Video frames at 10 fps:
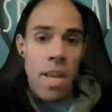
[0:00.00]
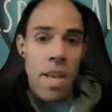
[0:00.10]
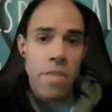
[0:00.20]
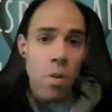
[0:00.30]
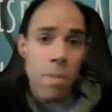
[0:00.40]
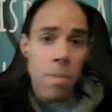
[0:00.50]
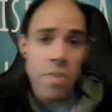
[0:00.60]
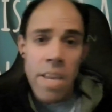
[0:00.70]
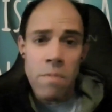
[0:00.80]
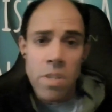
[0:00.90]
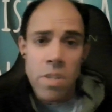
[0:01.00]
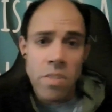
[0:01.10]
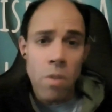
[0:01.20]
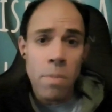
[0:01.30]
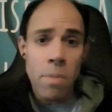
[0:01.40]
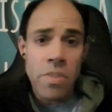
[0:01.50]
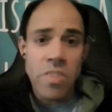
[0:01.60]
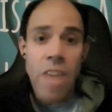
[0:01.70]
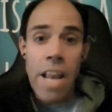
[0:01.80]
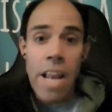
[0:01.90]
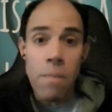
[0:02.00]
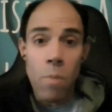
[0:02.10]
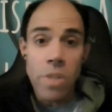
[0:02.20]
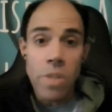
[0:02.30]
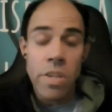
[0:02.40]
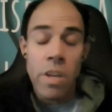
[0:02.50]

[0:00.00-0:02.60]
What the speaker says: it's all about taking risks. It's all about deciding what